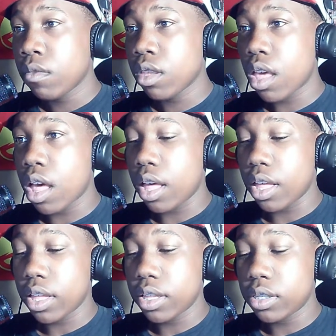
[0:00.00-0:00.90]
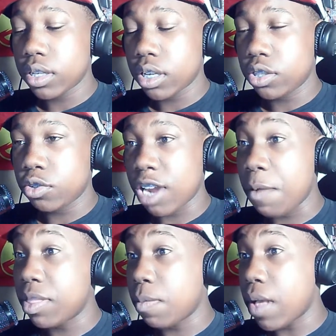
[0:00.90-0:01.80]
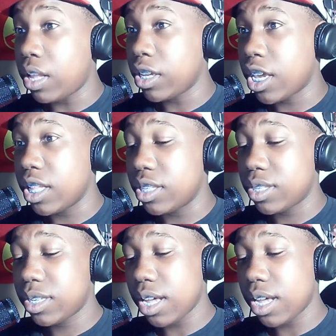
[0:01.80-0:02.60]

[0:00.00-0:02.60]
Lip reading: a trade with the Pelicans.